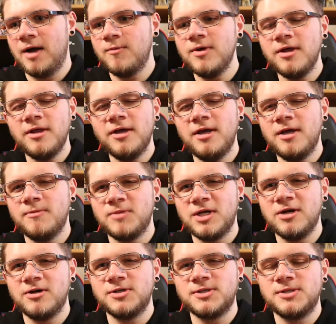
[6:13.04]
I really am
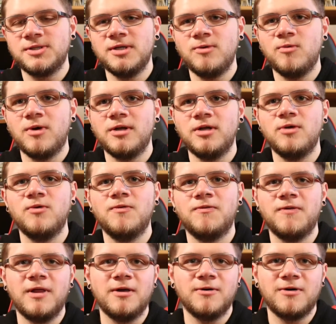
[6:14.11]
curious to see what
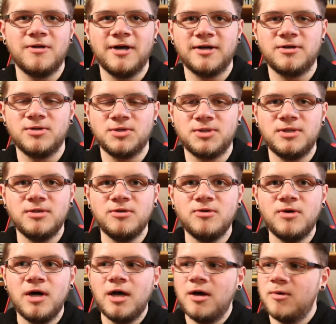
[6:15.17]
you fellow collectors
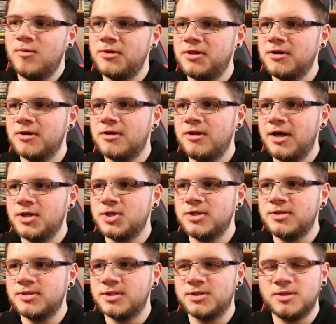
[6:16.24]
do with your
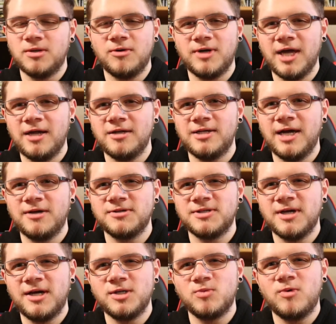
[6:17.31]
collections. Is it okay to
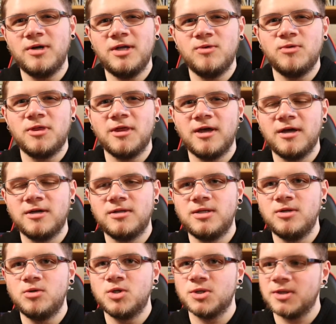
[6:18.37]
downsize? What do you think?
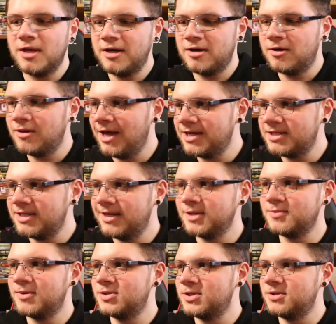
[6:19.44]
Do you just like
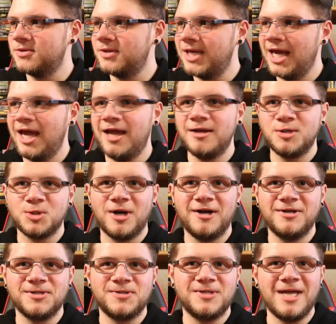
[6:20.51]
collecting as much as you can and
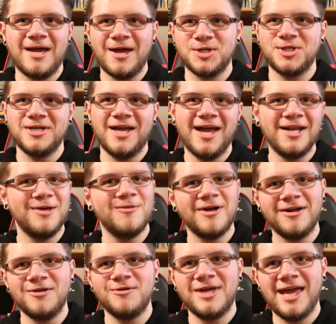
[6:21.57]
trying to stash it
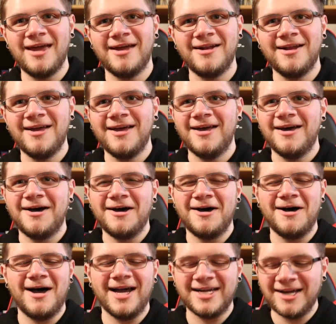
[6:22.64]
anywhere you can?
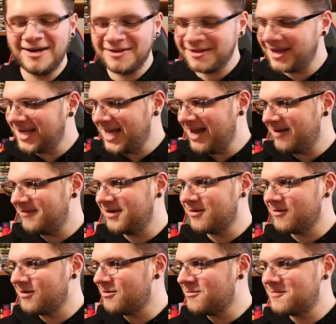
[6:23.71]
I kind of like
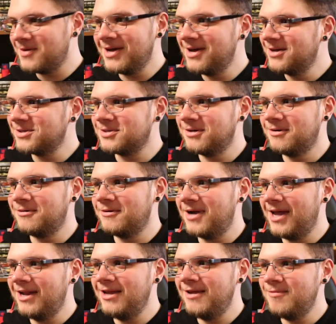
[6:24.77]
having room,
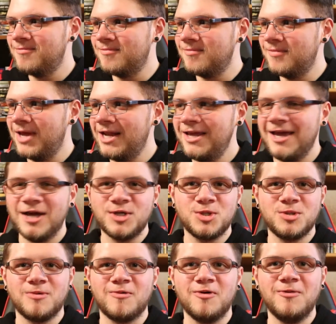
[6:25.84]
so any
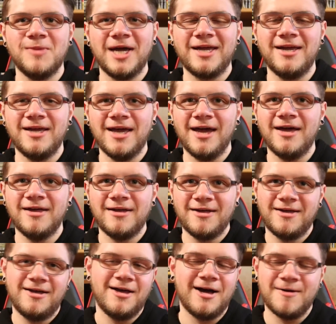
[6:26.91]
extra room I can
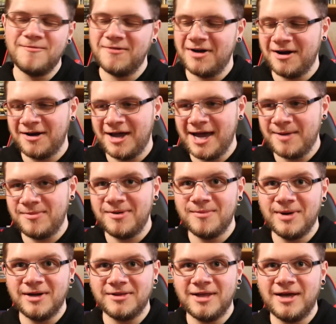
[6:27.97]
get, I'm very
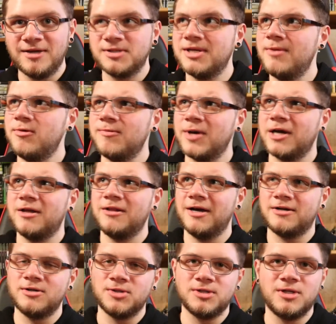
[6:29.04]
happy about that. Same with my
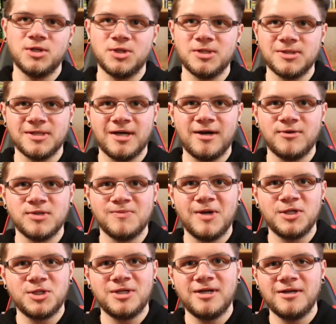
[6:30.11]
collector's editions, like I was
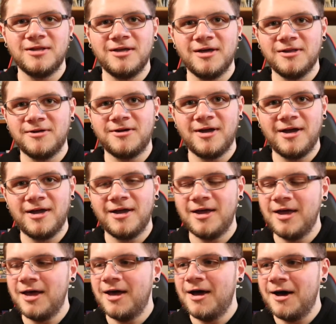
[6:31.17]
mentioning the other
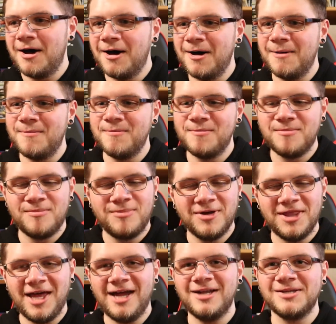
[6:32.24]
night.
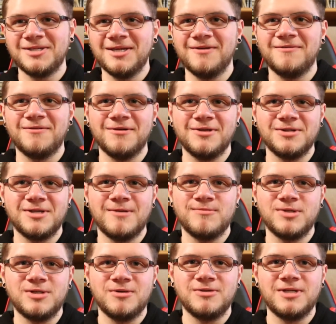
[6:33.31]
But that is it for this
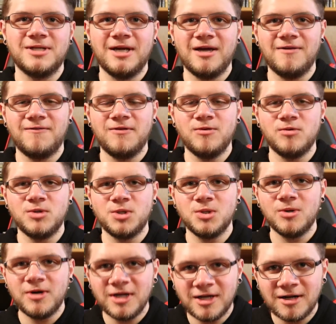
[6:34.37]
episode today. If you
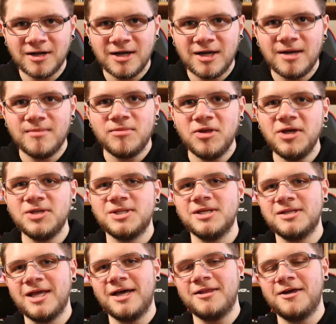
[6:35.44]
enjoyed it,
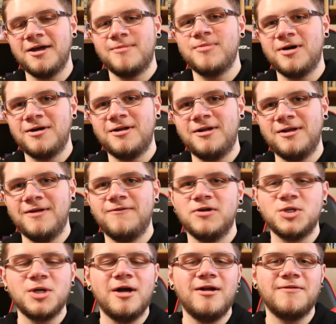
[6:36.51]
please hit that like button.
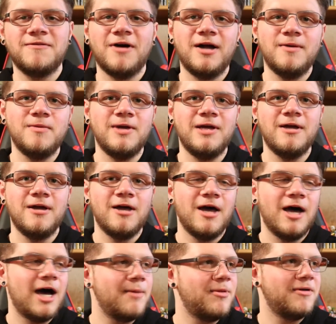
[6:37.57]
If you're trying to find me,
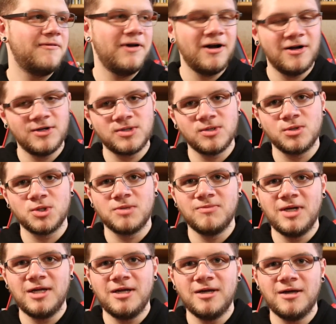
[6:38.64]
I'm on various
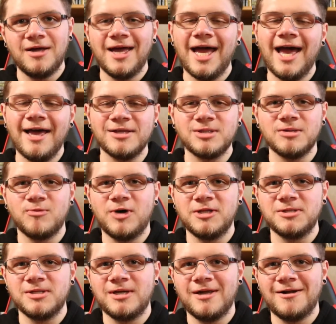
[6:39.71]
social media as the
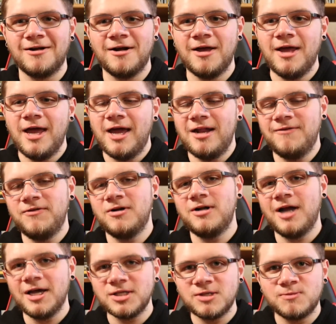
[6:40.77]
Wednesdaynator. And if
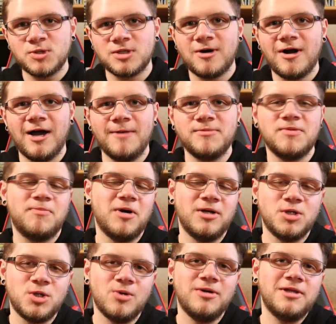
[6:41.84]
you're not subscribed
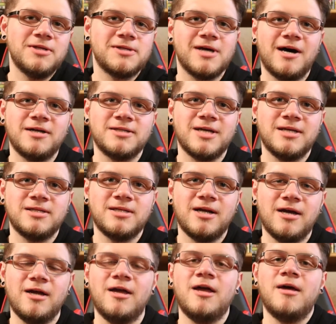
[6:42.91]
but enjoyed this content
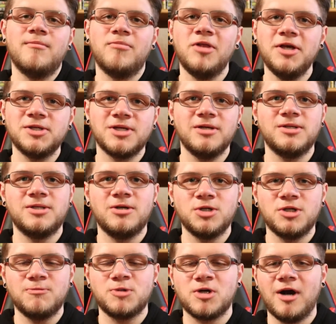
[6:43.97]
today, please
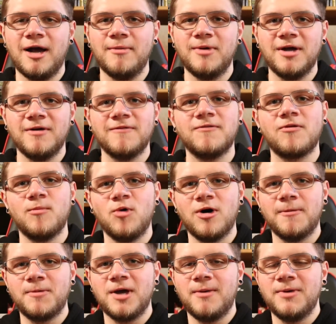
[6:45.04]
consider subscribing for
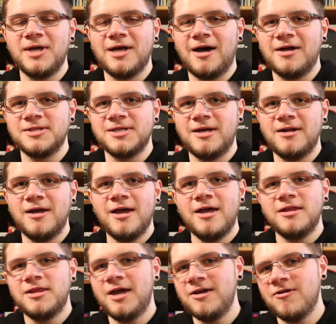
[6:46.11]
more upcoming content.
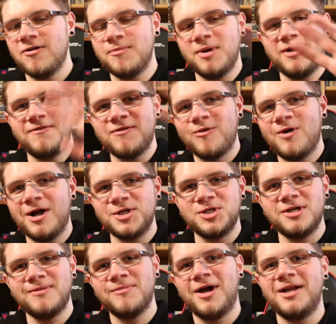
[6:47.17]
Thank you everybody for
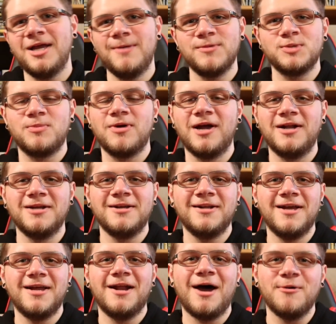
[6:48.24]
watching. My name is
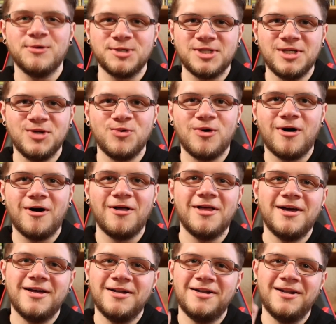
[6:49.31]
Brandon, and I will see you
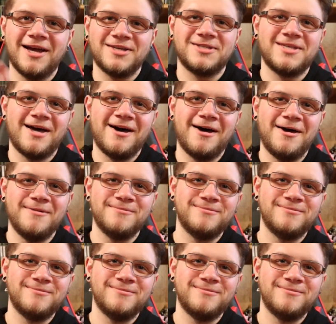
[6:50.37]
all next time.